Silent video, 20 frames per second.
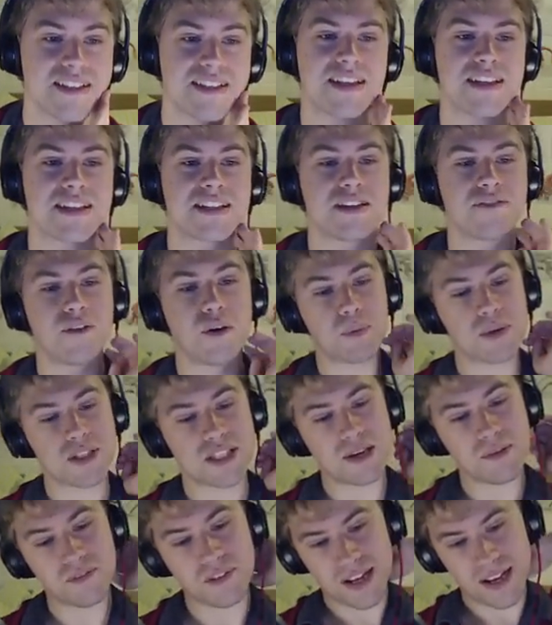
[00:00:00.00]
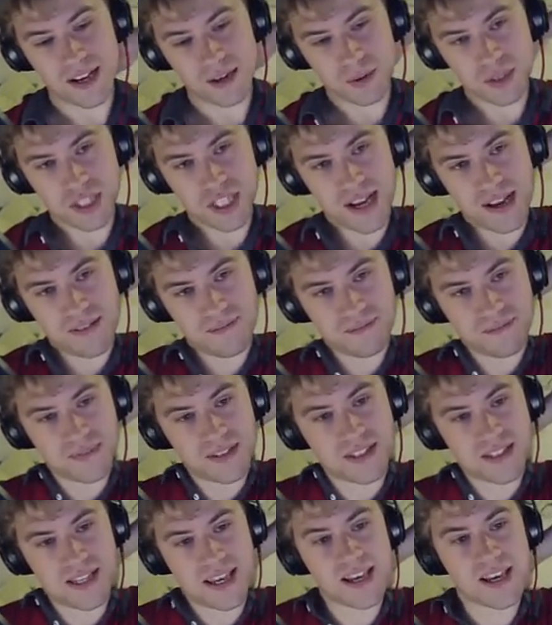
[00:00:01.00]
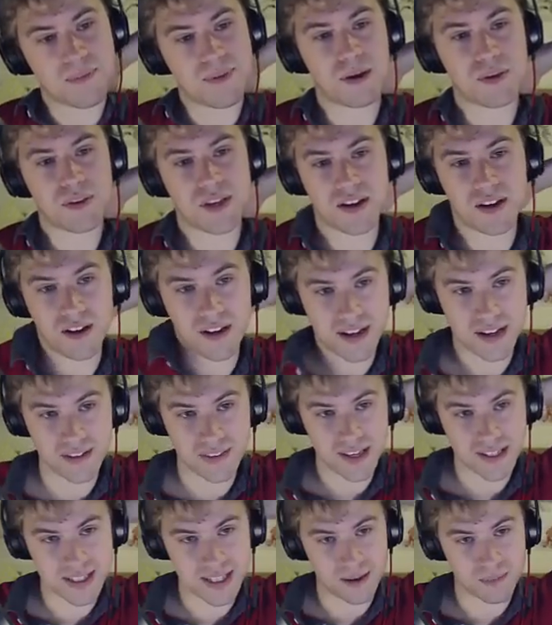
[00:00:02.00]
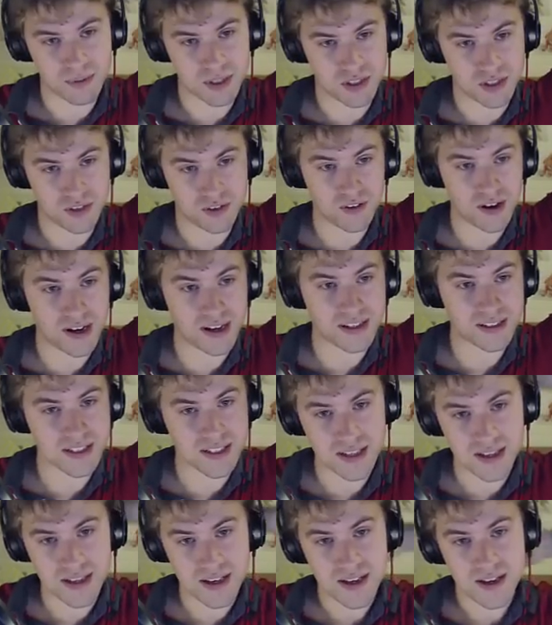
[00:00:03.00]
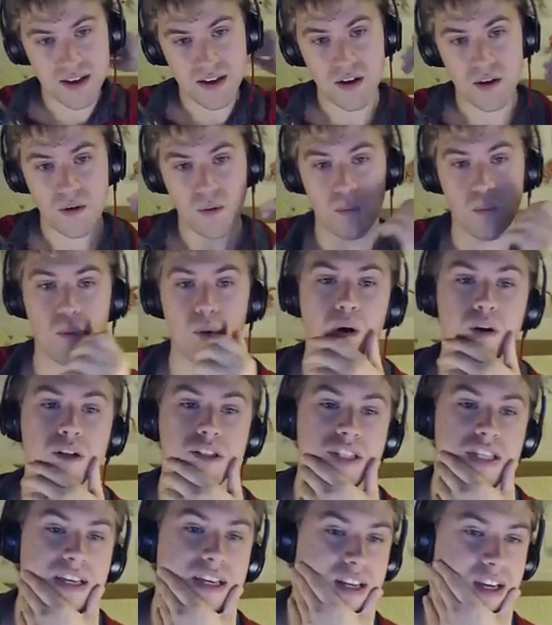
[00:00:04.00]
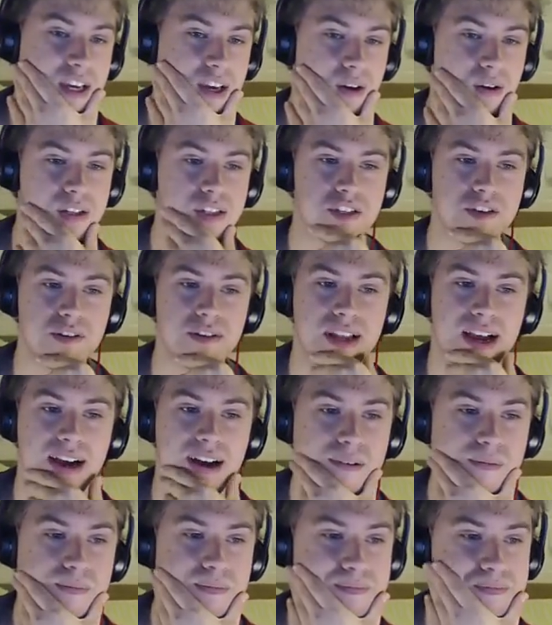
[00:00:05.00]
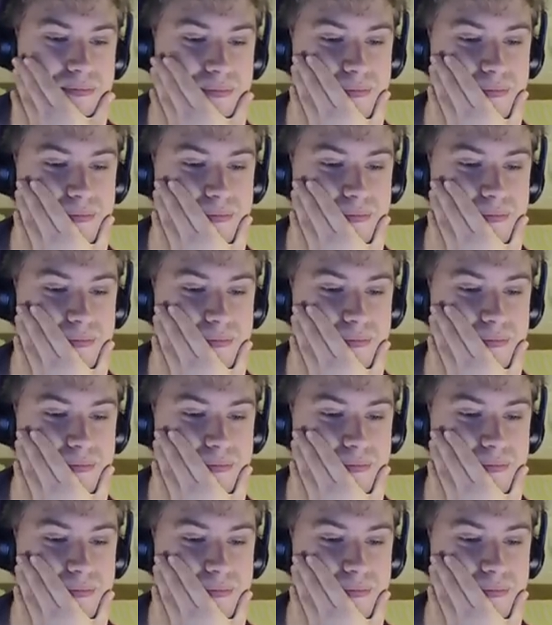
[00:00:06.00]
64% with an Aqua Jet. Take him out with the Iron Head. That's absolutely great. What's he going to go into now?